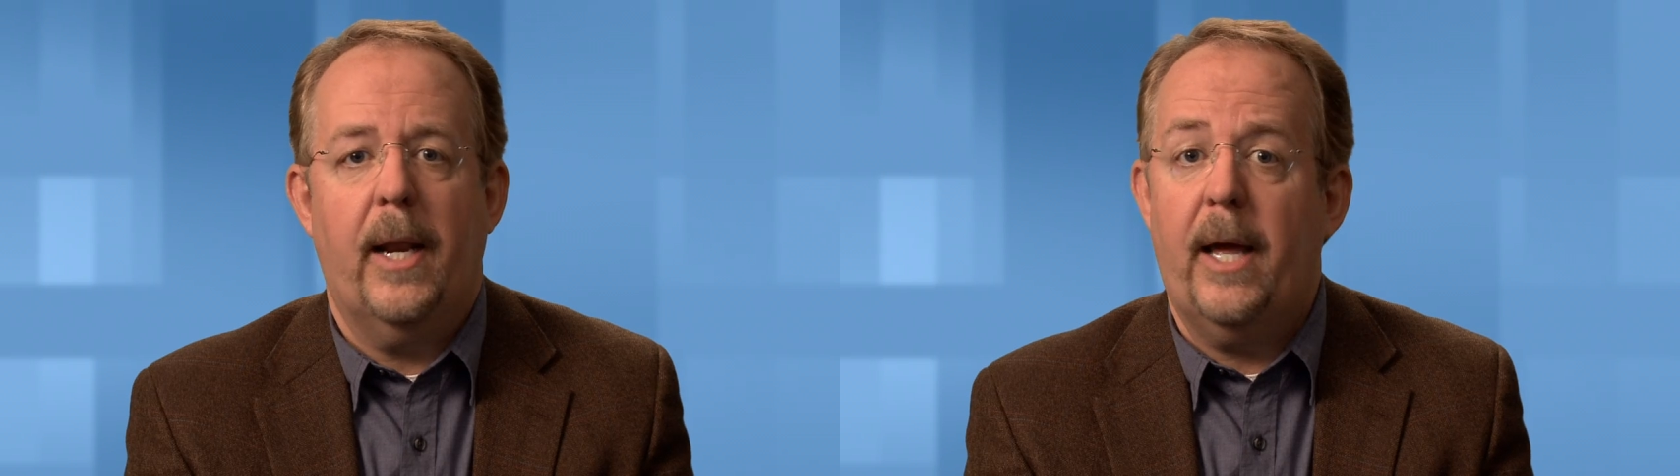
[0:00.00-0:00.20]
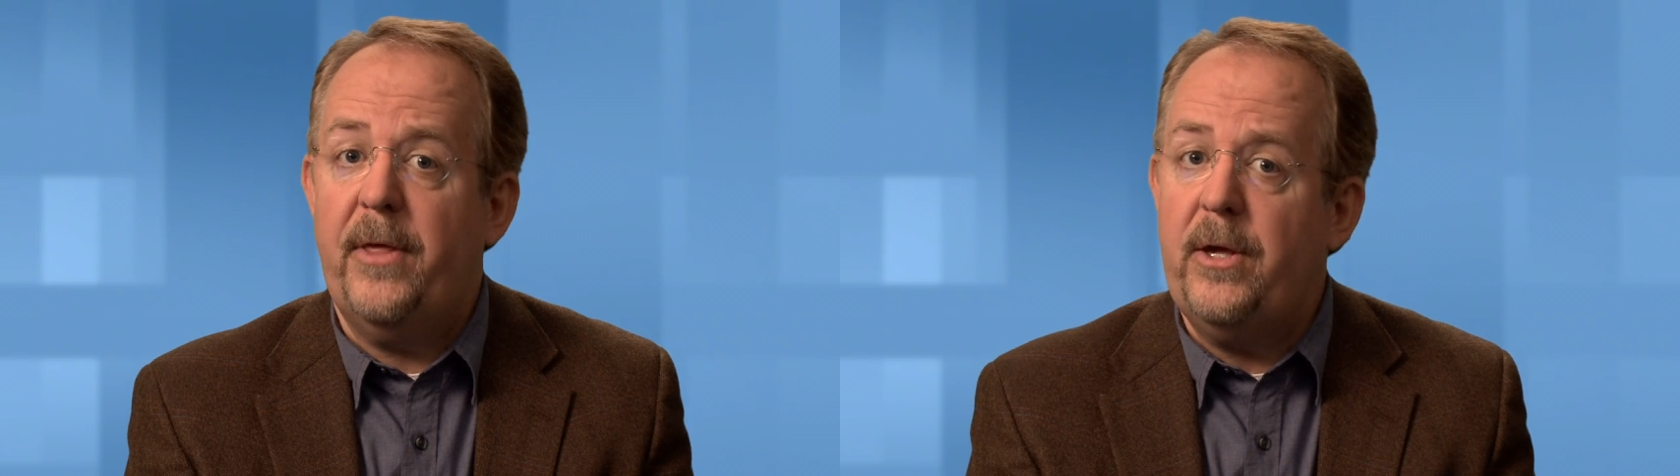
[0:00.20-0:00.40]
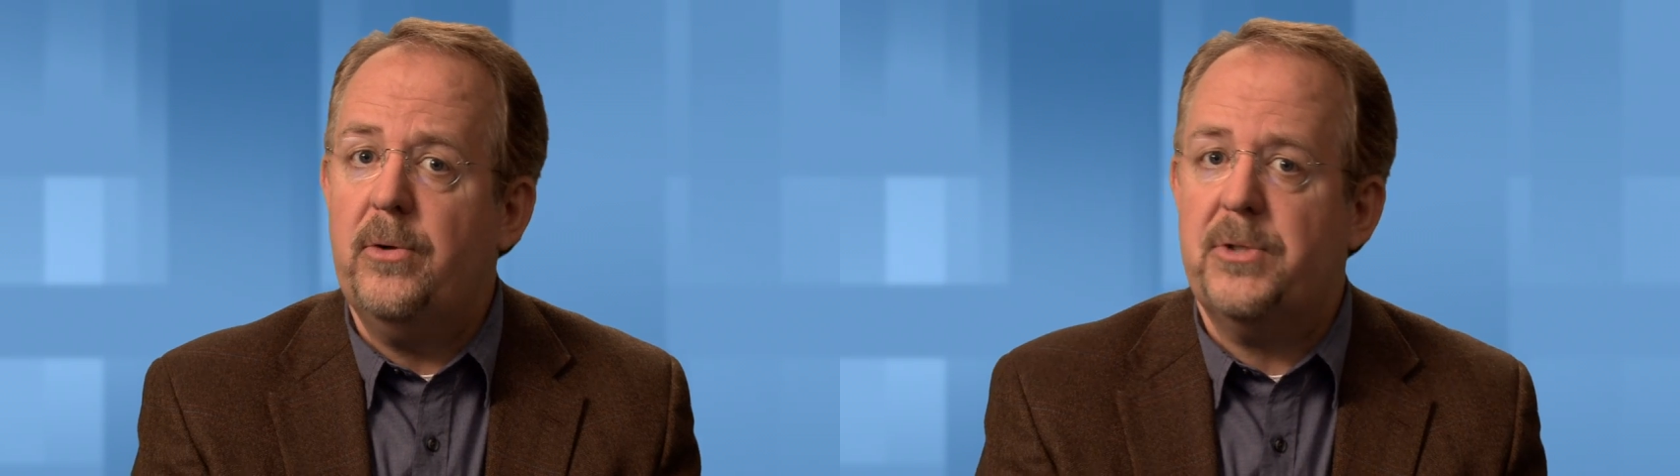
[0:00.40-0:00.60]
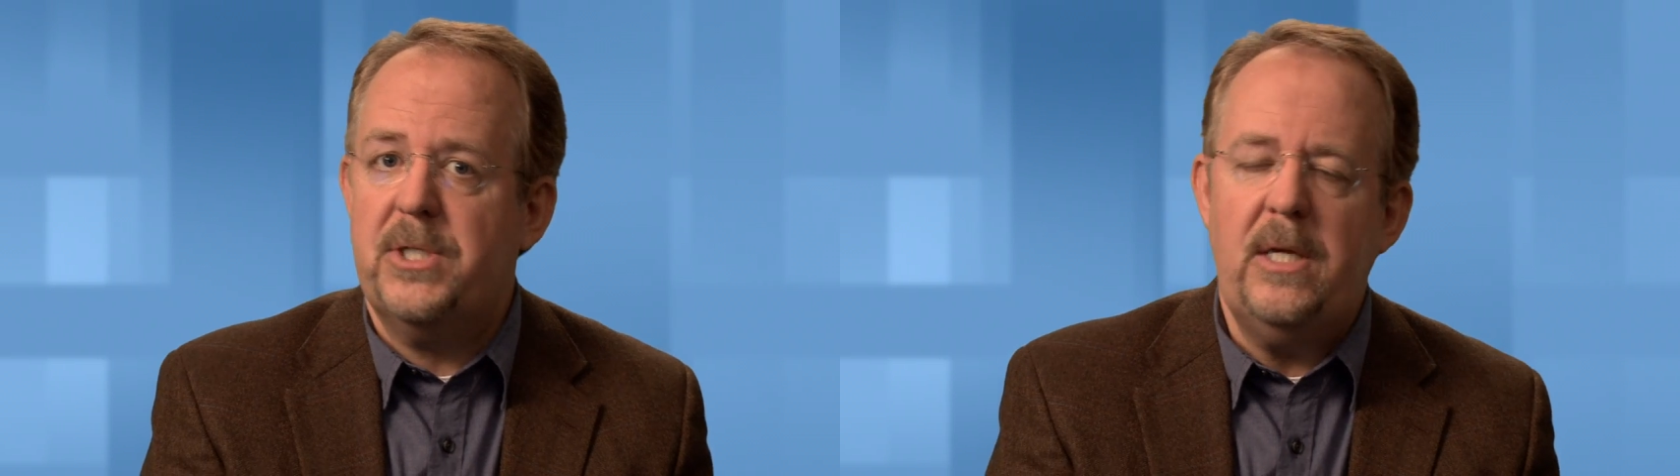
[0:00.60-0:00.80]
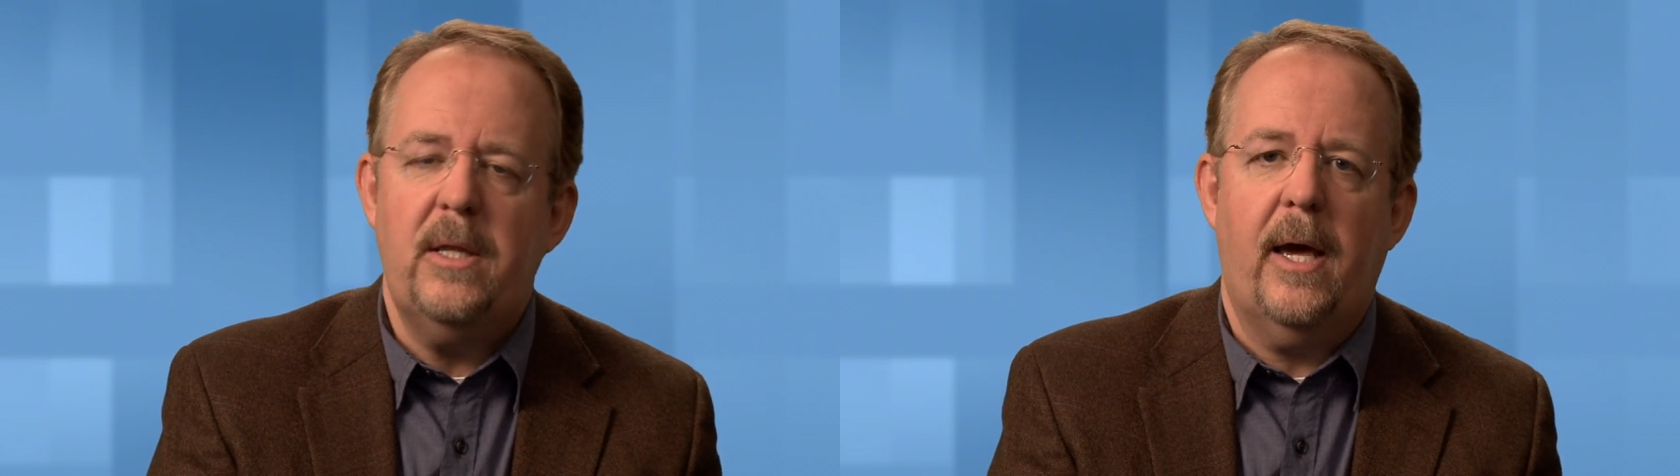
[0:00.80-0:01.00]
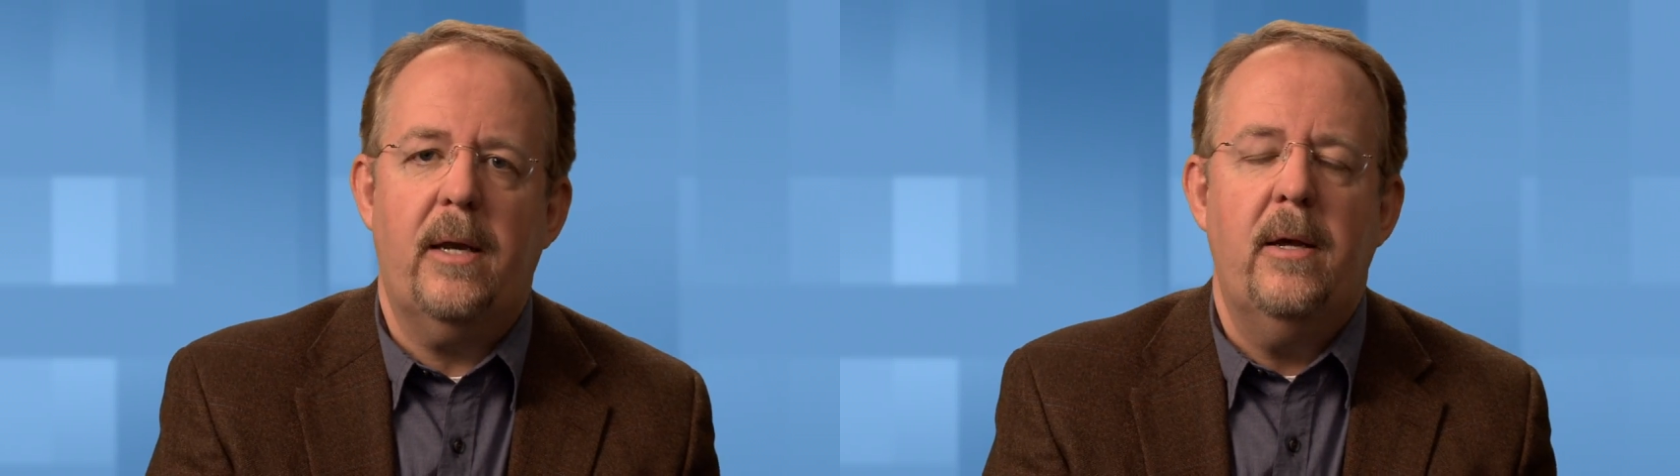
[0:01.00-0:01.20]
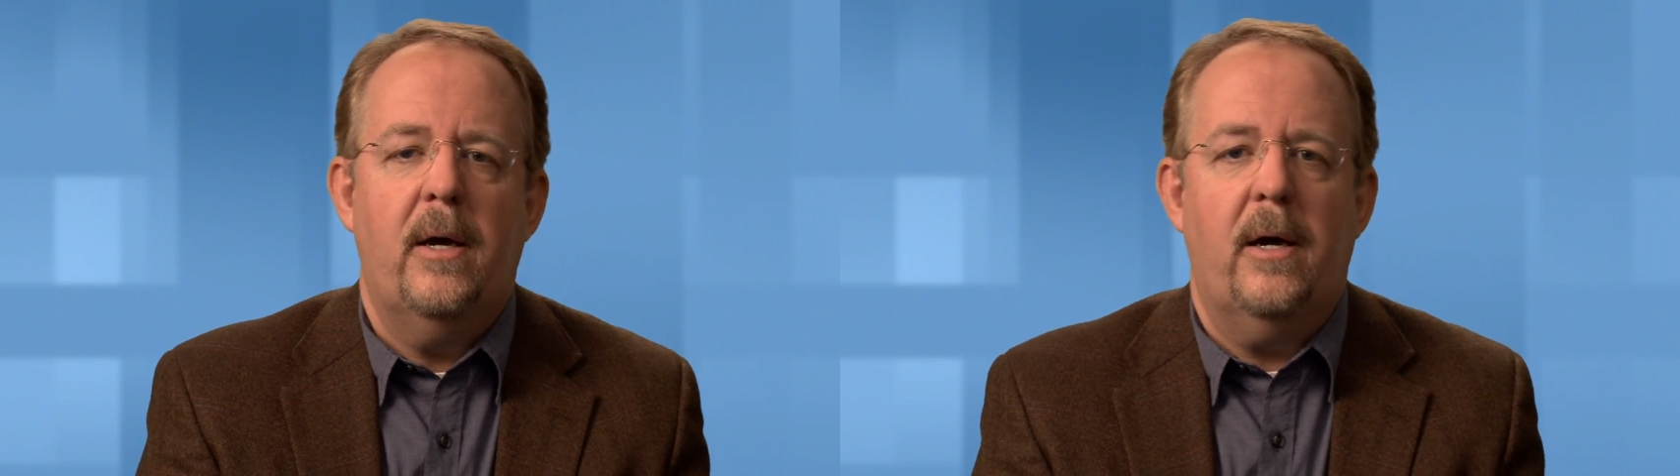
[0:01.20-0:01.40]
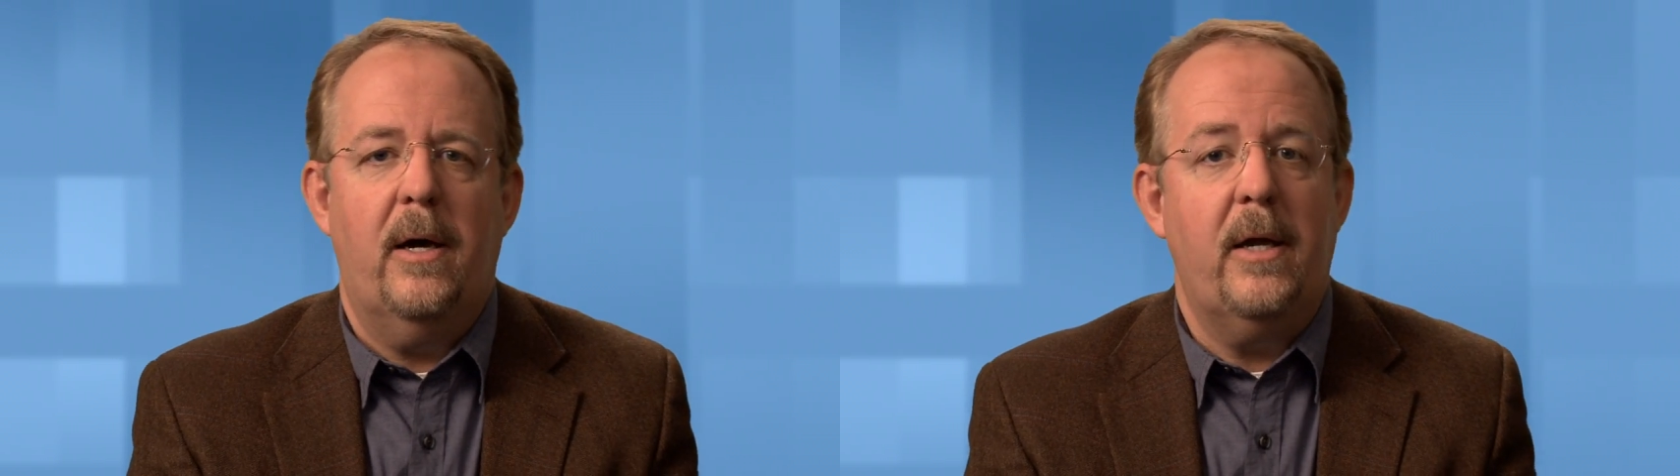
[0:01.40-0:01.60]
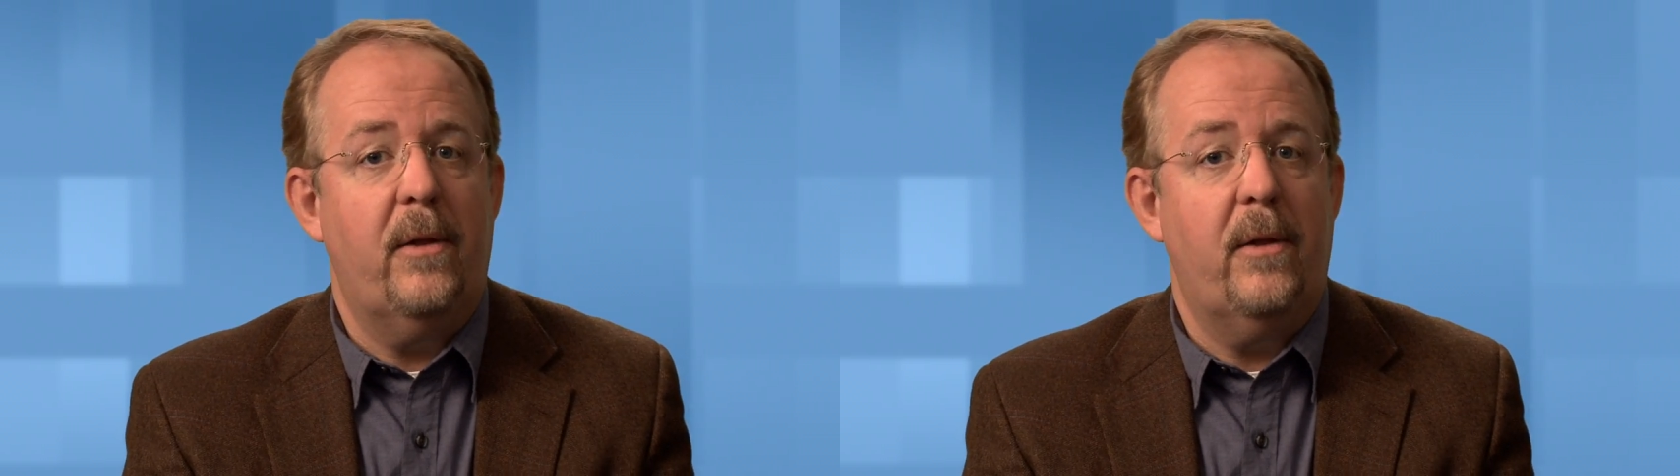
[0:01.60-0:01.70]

And I think you'll see that uh,